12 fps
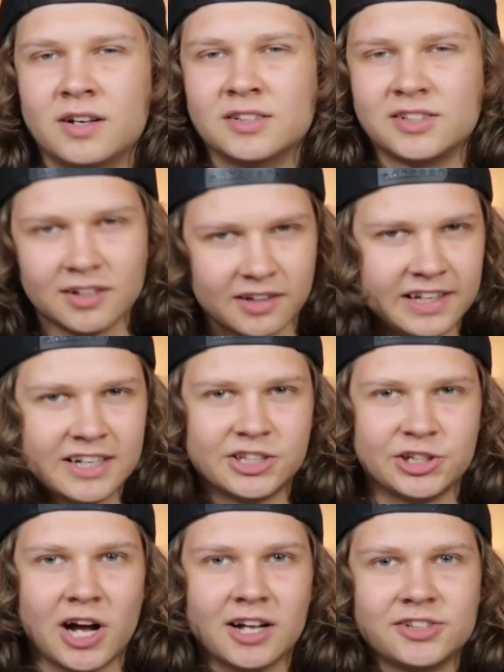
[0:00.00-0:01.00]
Syleena
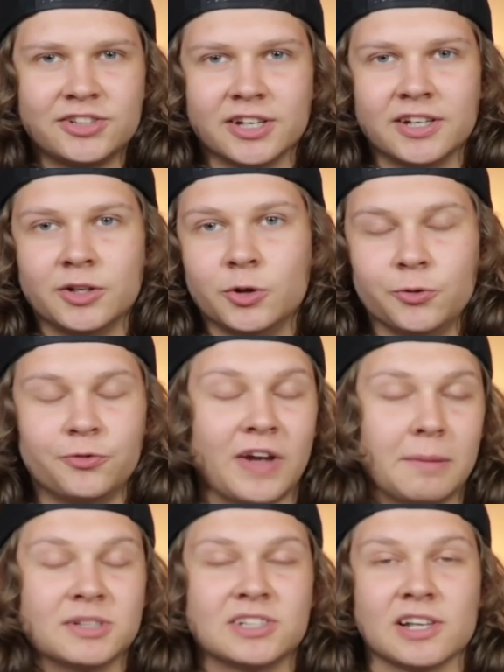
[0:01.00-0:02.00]
Johnson, who
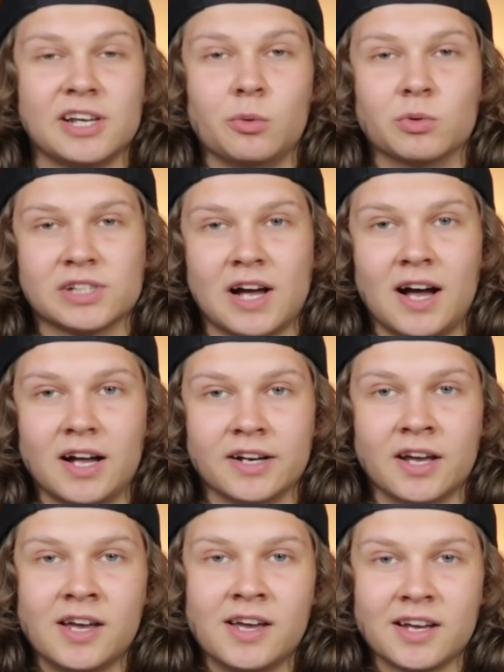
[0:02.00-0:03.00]
famously was
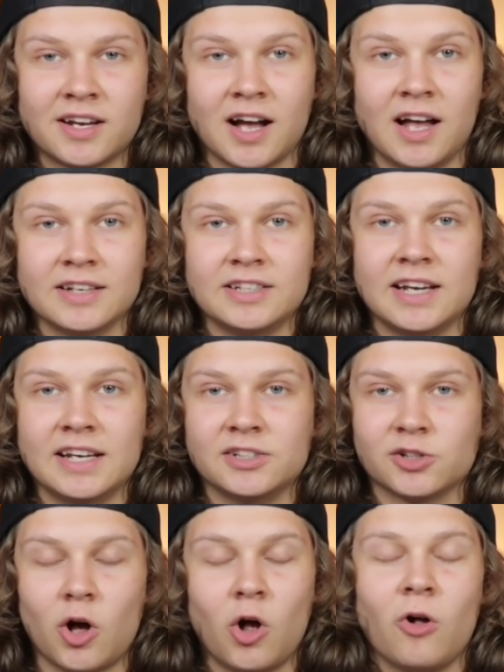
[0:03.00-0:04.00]
on
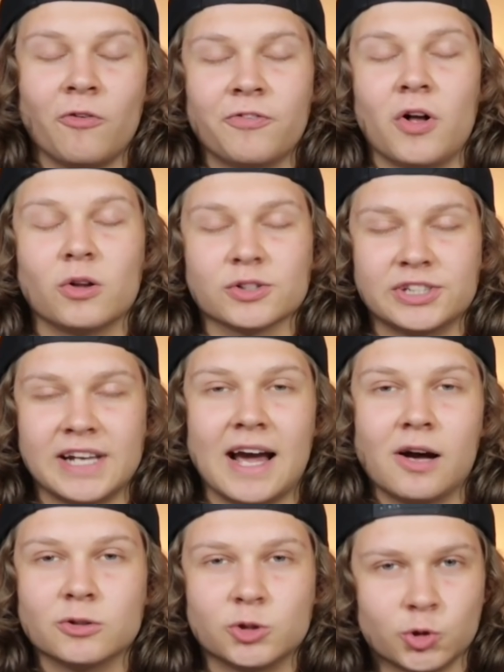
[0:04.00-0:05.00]
Kanye's All Falls
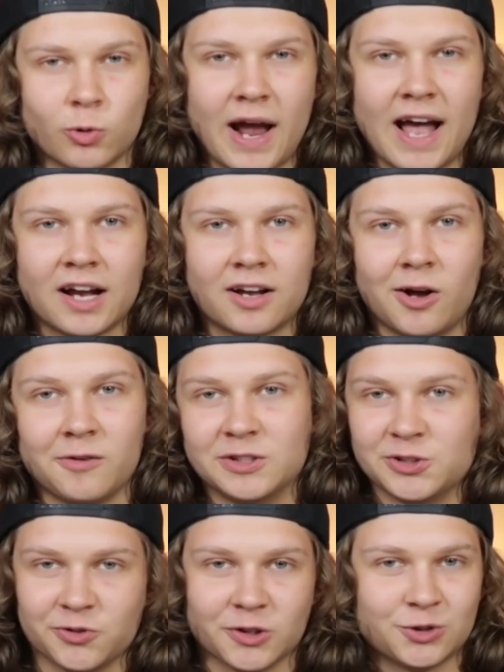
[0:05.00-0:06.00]
Down track off
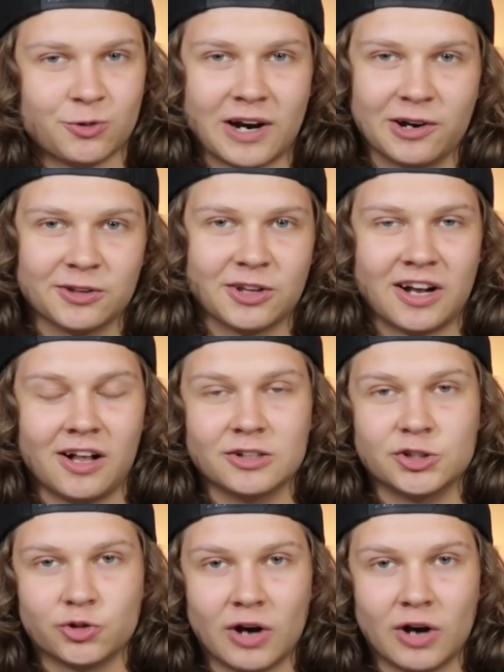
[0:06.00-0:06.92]
his first record, The College